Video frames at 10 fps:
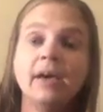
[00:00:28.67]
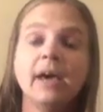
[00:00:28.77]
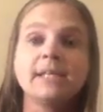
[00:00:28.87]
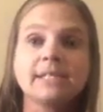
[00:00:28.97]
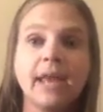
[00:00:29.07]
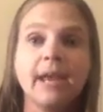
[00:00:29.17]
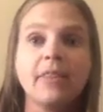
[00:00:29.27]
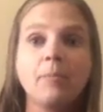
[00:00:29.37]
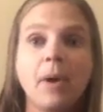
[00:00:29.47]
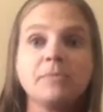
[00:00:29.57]
and setting
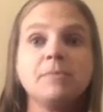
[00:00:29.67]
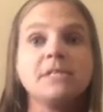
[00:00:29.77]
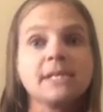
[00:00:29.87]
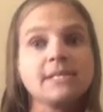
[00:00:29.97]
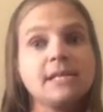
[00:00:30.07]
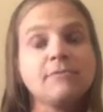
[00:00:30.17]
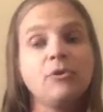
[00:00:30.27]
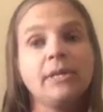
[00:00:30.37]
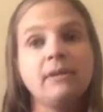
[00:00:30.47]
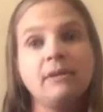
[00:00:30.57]
them up to be successful
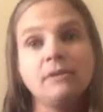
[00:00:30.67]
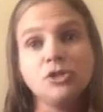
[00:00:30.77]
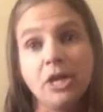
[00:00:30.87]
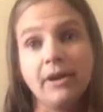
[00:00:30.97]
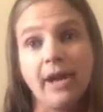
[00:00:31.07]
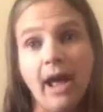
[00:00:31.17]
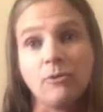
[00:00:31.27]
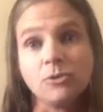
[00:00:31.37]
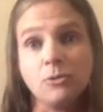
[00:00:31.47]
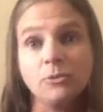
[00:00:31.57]
in sharing a
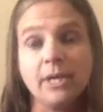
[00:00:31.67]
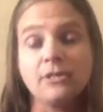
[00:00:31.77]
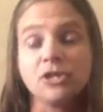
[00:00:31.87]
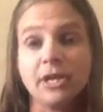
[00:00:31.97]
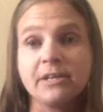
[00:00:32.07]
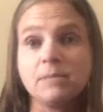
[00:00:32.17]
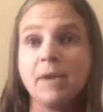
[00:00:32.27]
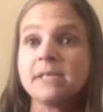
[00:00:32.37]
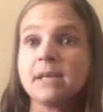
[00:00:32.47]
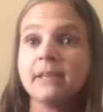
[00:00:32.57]
household and sharing
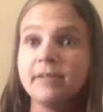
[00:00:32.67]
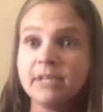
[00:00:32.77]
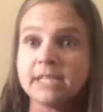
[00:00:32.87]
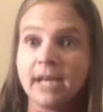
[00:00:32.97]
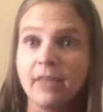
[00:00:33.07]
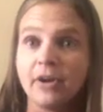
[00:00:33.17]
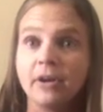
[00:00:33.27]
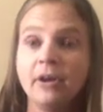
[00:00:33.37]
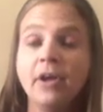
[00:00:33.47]
space and living together.